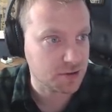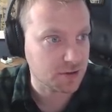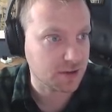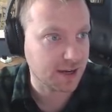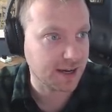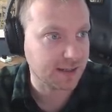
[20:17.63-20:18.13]

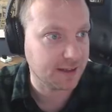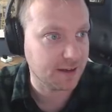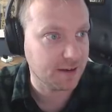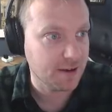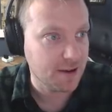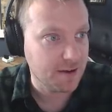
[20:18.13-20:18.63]
So
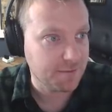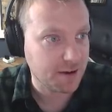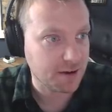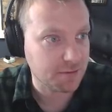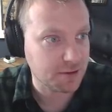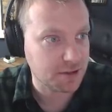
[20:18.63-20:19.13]
connected, if
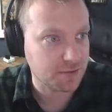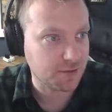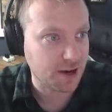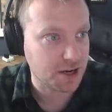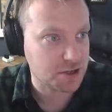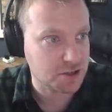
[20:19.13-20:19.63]
I
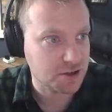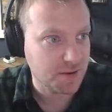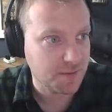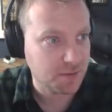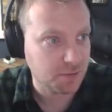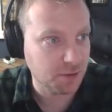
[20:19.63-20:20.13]
refresh
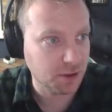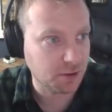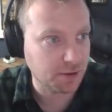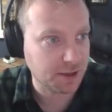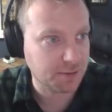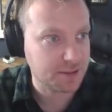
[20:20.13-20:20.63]
real
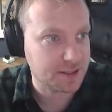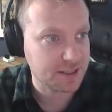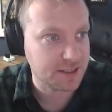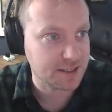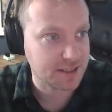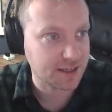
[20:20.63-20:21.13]
quick, we
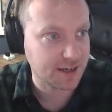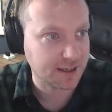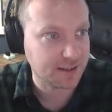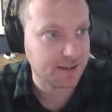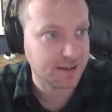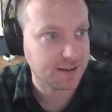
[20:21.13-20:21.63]
see
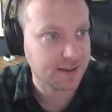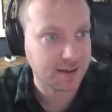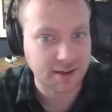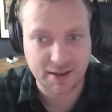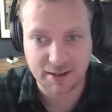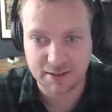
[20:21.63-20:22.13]
disconnected and
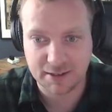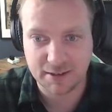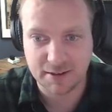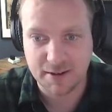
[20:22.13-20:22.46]
then connected.